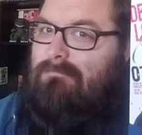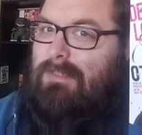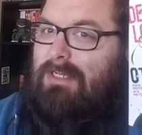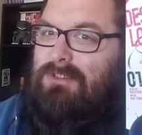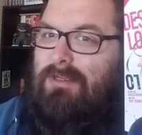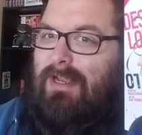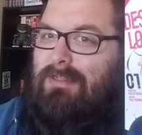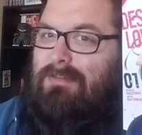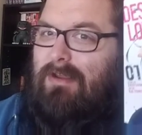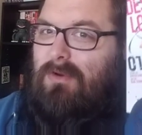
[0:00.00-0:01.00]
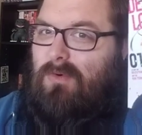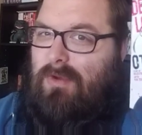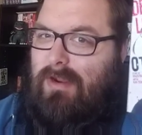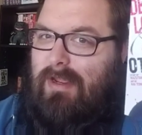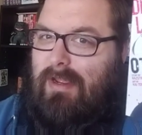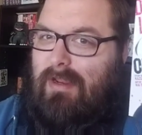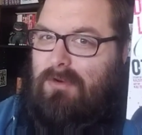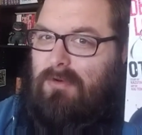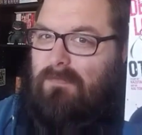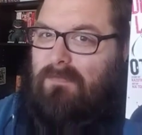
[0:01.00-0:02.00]
let you guys know when I
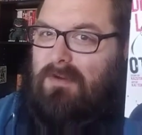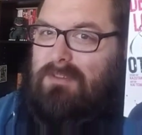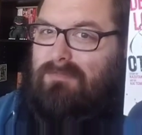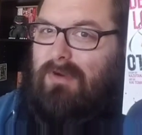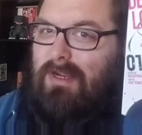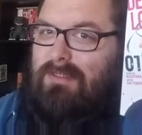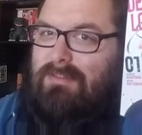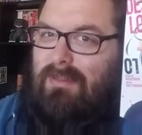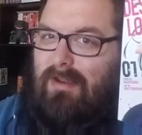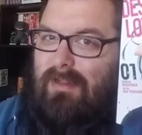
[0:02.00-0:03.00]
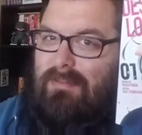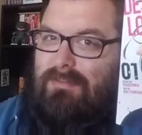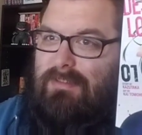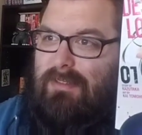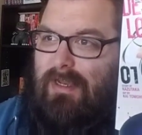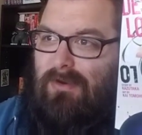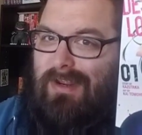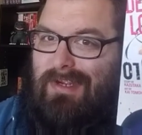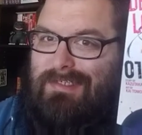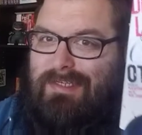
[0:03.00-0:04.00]
do our first impressions on it and see how it
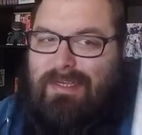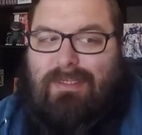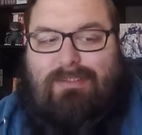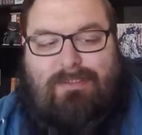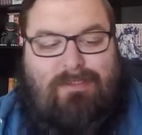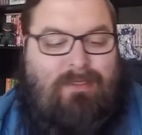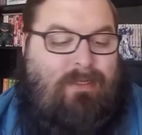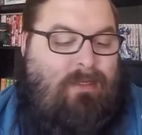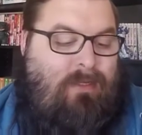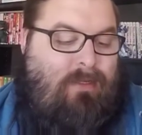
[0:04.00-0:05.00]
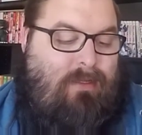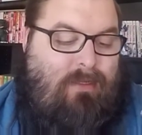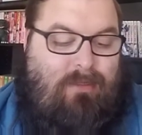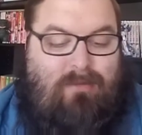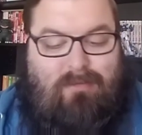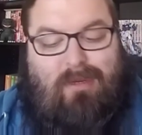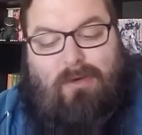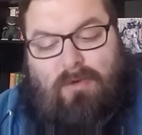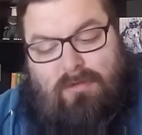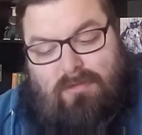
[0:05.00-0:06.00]
actually is. The
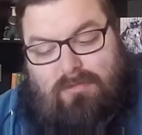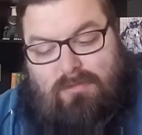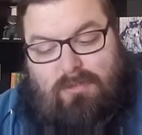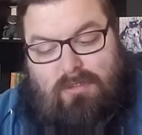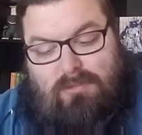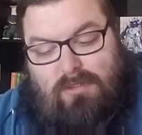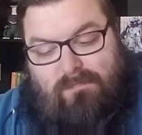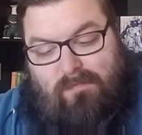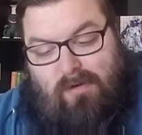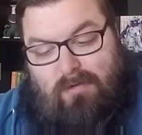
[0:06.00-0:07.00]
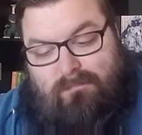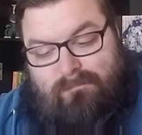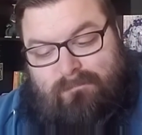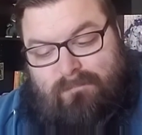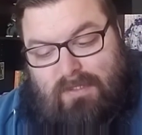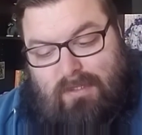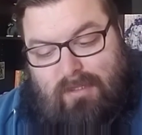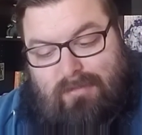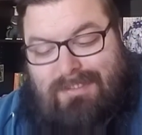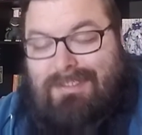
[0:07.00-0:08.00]
artwork looks good so far.
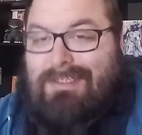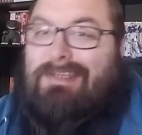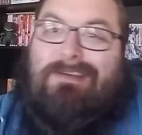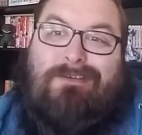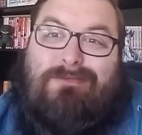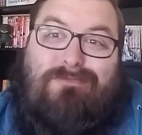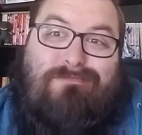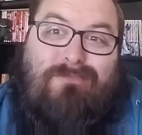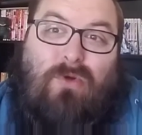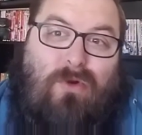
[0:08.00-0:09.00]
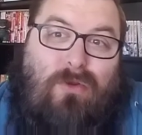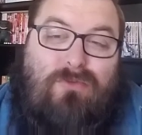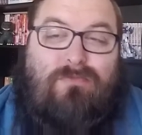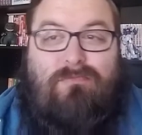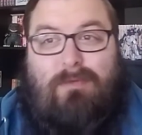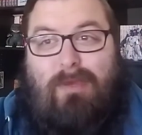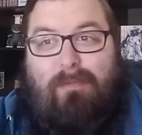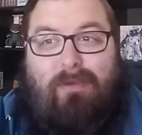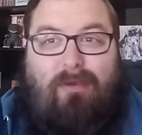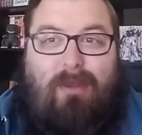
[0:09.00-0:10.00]
Who knows? It
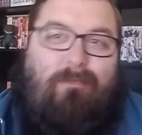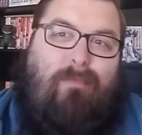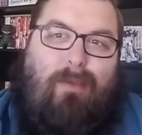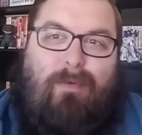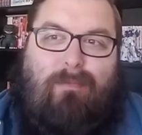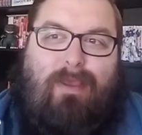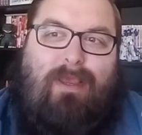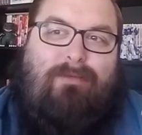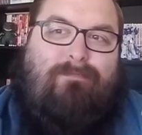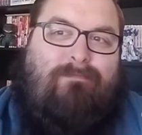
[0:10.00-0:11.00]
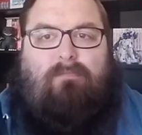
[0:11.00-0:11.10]
might be good, might be bad.